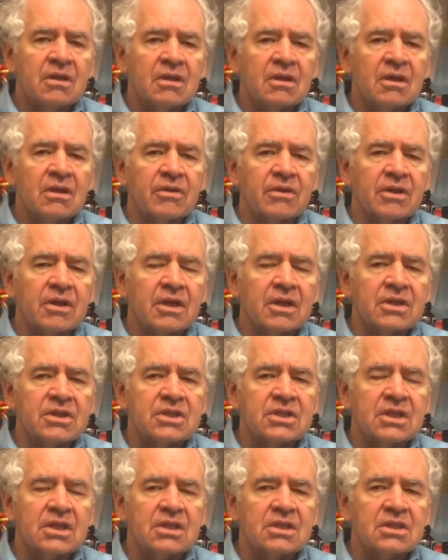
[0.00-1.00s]
The United
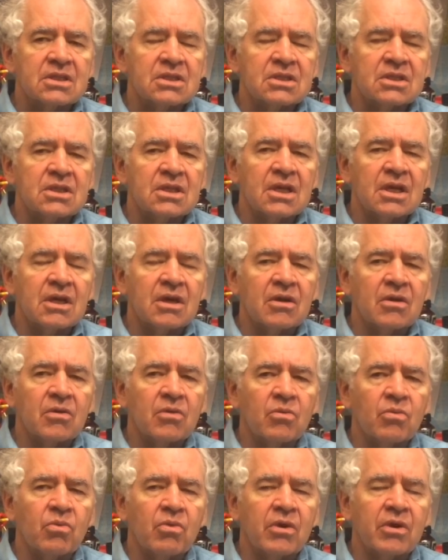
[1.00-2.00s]
States is
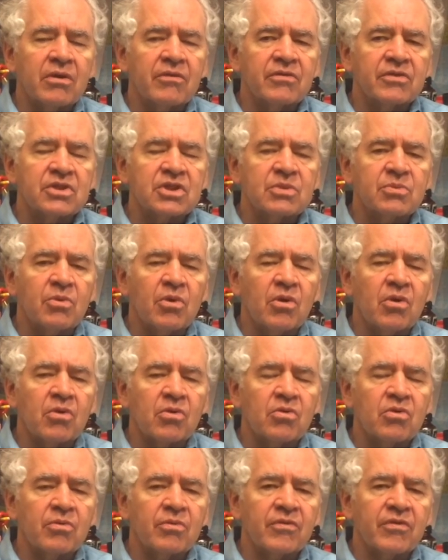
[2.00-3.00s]
now one of a small
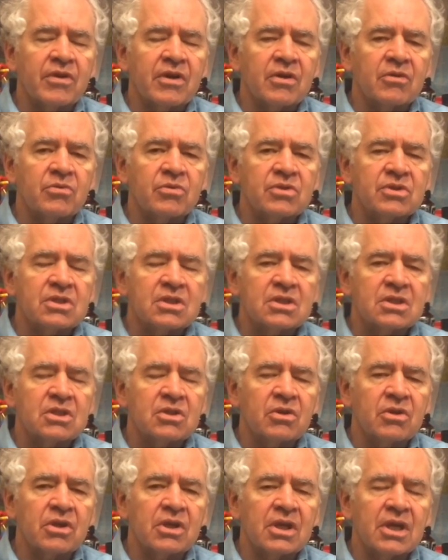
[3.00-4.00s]
group of countries that
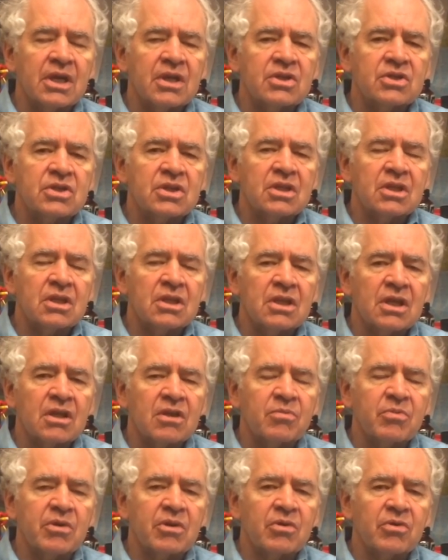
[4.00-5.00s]
still engages in the
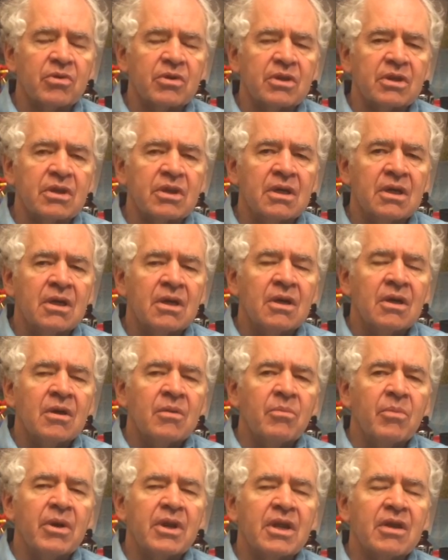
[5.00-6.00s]
death penalty,
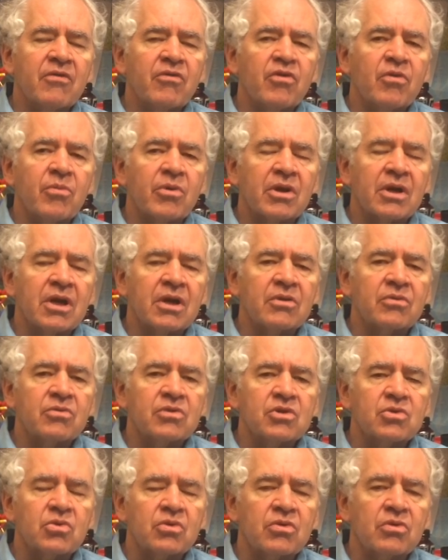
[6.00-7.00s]
many of whom are
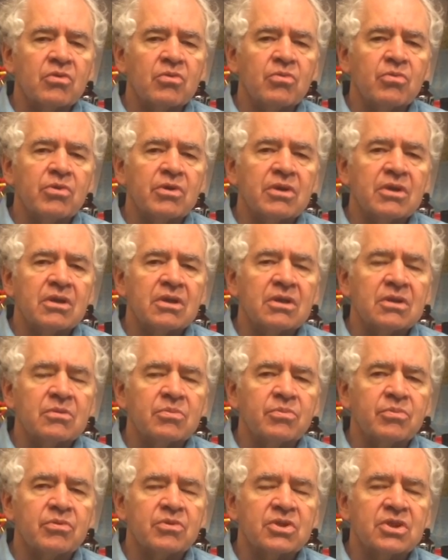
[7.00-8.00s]
countries with whom we
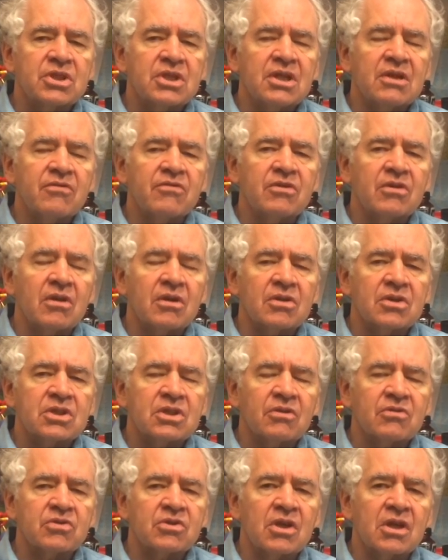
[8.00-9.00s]
perceived
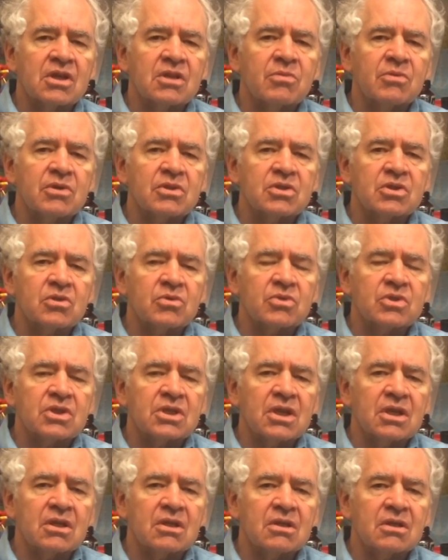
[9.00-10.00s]
ourselves not to be
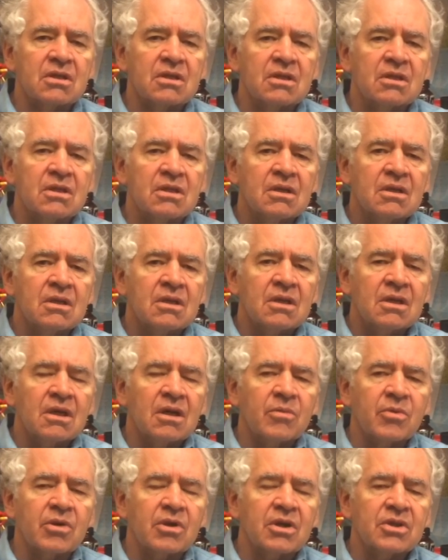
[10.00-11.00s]
associated
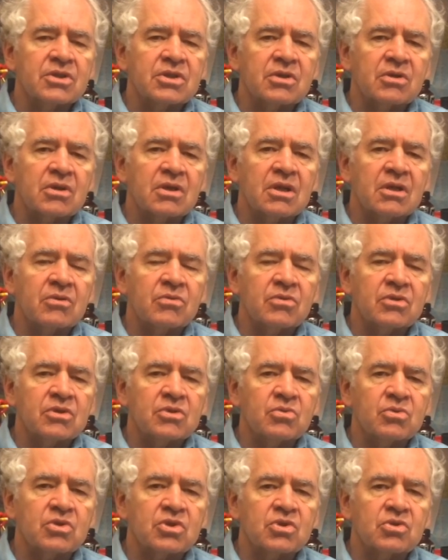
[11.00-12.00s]
because they're
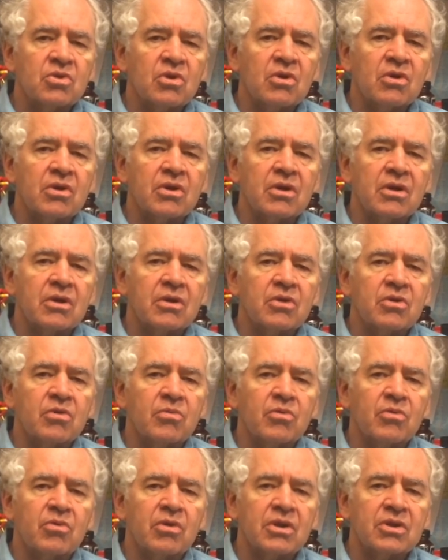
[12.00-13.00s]
countries with strong
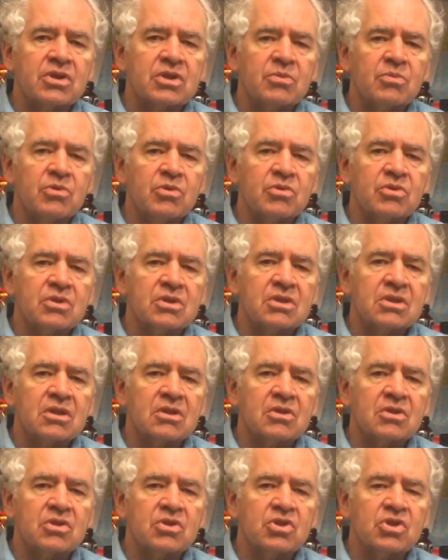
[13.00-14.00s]
human rights abuses,
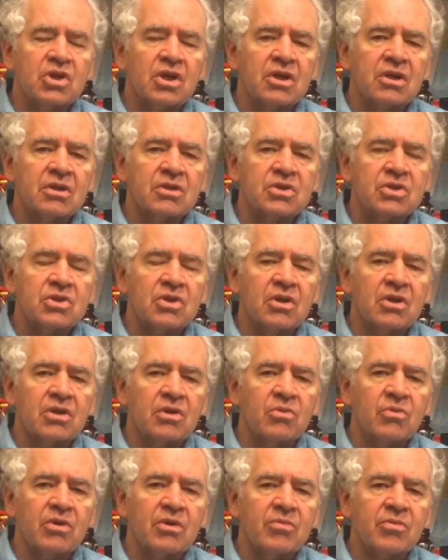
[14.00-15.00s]
such as China, Saudi
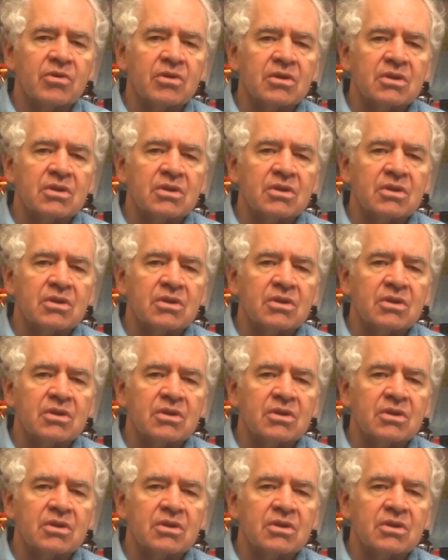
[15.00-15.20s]
Arabia,